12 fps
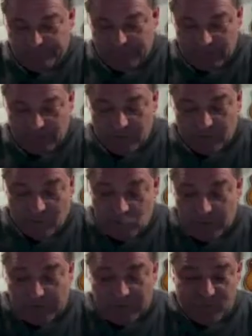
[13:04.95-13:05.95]
if you want, you
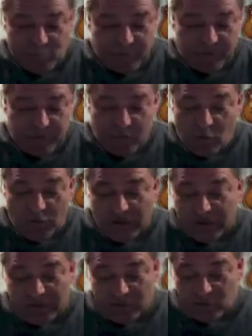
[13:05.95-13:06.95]
go on iTunes and you
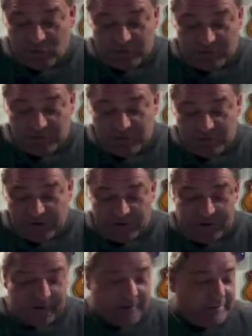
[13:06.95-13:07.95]
can,
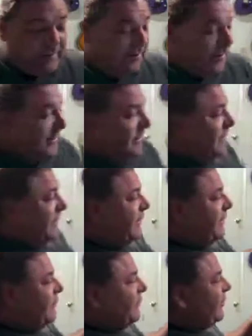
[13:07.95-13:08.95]
there's some truss rod
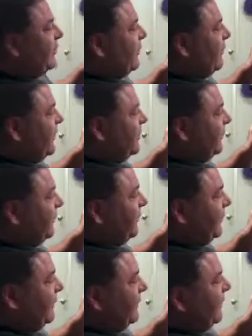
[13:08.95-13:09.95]
wrenches,
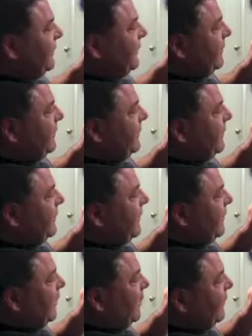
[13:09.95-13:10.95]
all the different
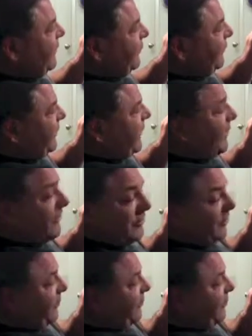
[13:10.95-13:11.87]
styles of truss rod wrenches,